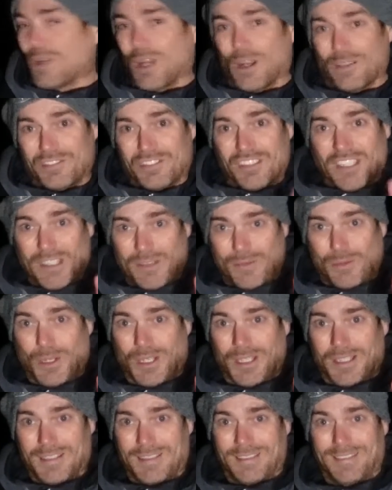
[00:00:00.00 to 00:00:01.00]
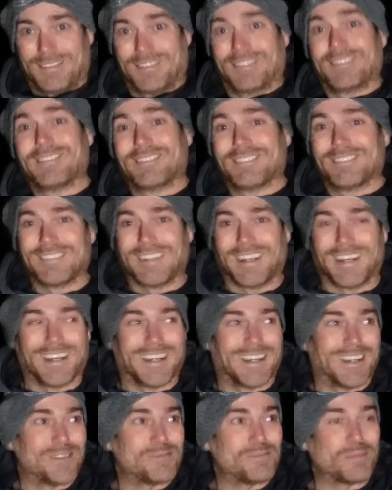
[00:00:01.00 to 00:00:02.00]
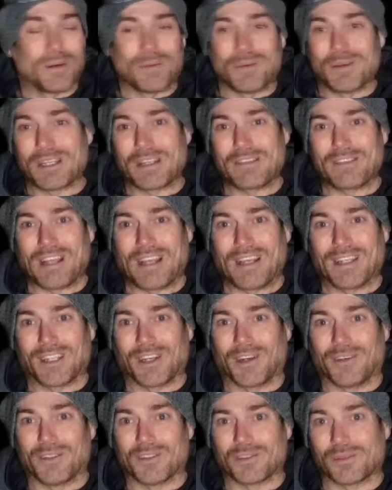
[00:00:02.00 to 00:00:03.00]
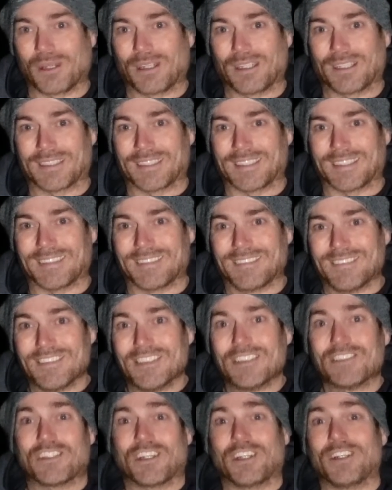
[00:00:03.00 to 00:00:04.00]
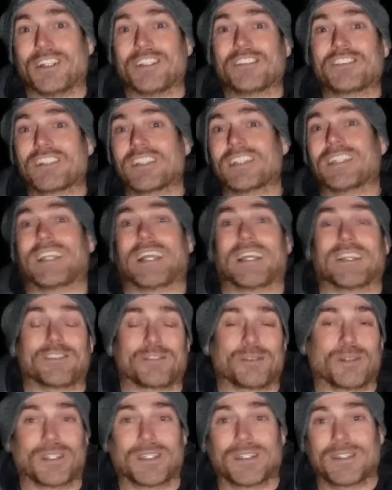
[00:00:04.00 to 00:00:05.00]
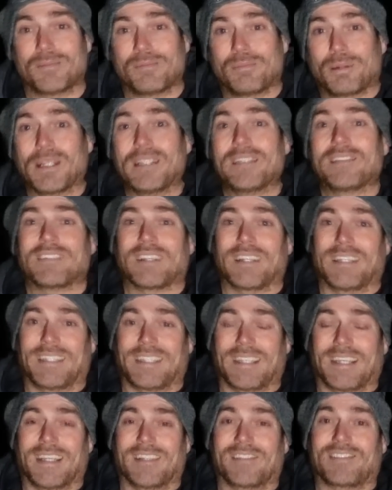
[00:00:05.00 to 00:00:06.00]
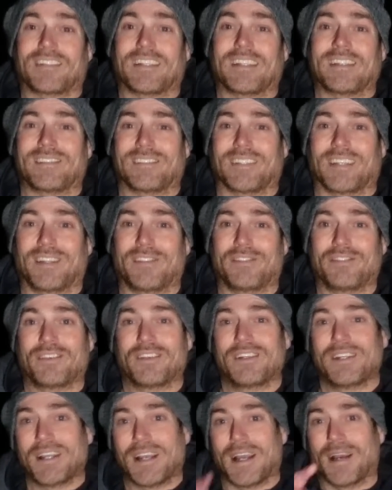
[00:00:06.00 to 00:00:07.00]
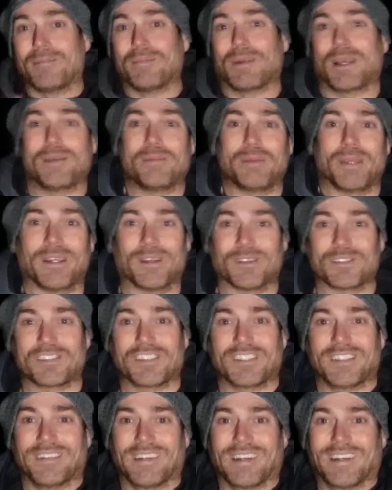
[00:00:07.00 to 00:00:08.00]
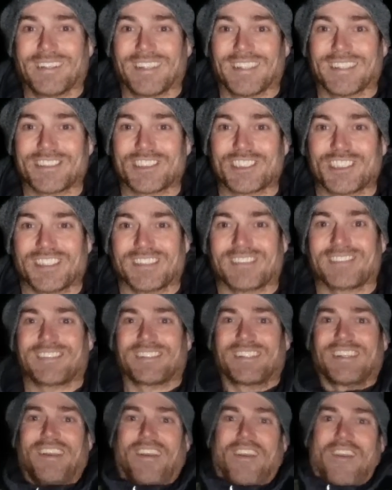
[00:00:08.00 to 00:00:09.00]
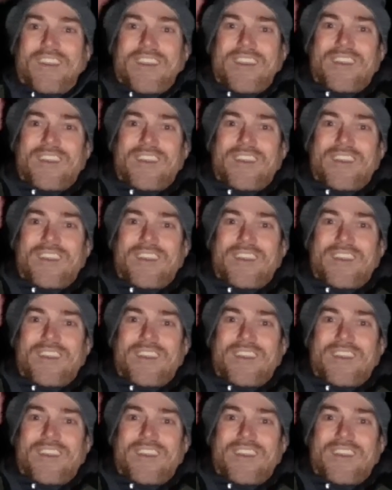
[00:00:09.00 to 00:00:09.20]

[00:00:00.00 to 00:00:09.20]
I've seen one, but we'll give that a go as well, I think. So until the next one, please take care, stay safe, and maybe I'll see you out there. Cheers.